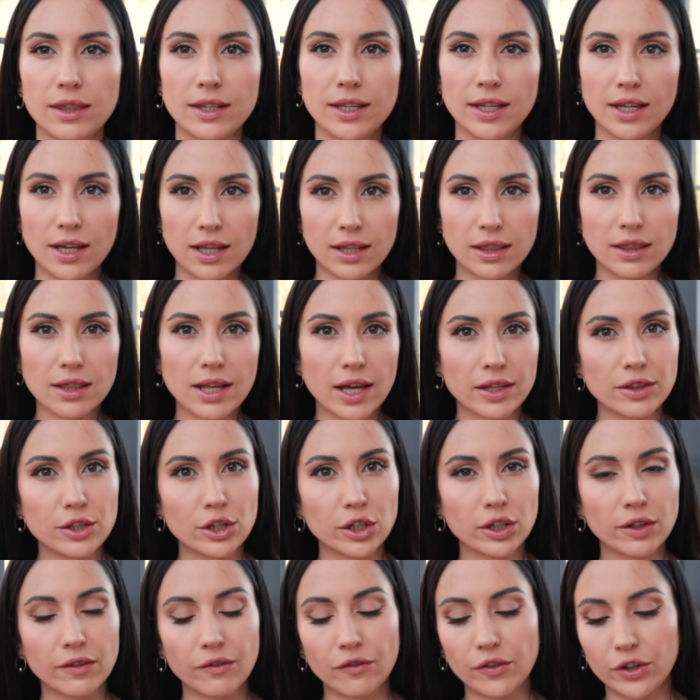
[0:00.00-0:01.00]
the
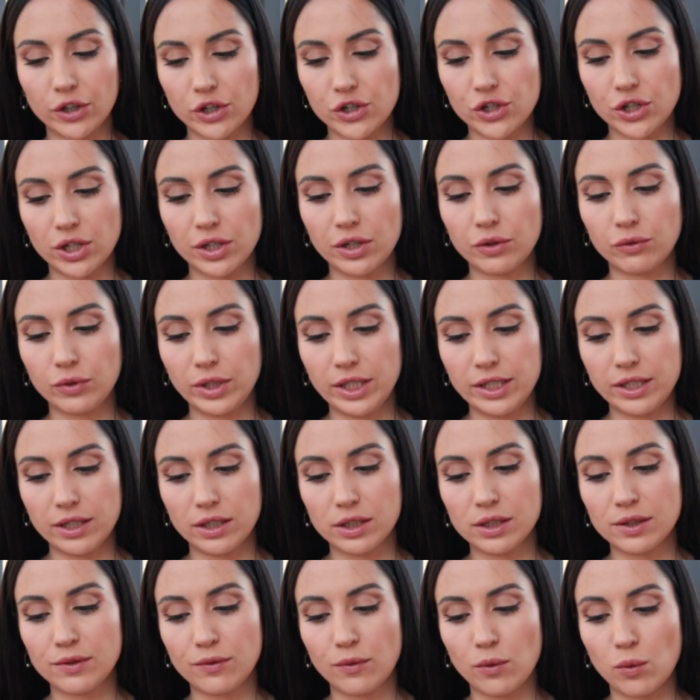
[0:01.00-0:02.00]
leather version
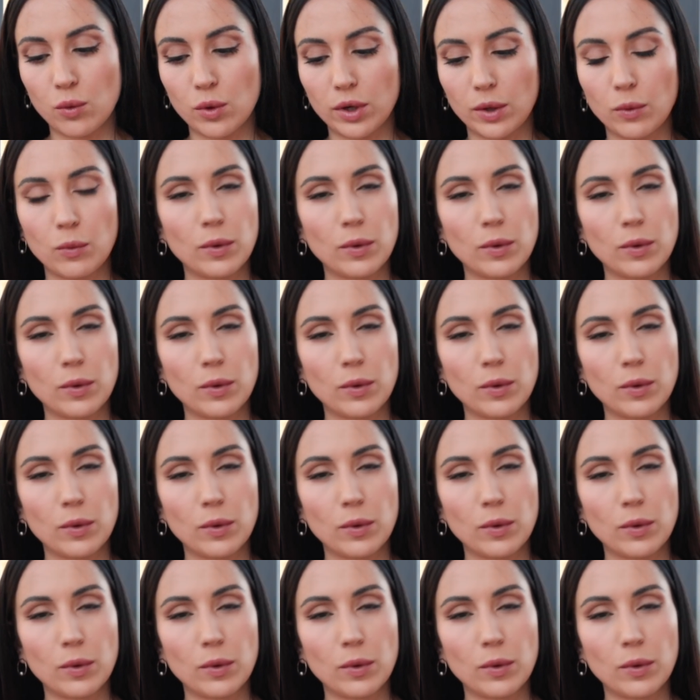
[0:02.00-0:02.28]
retails for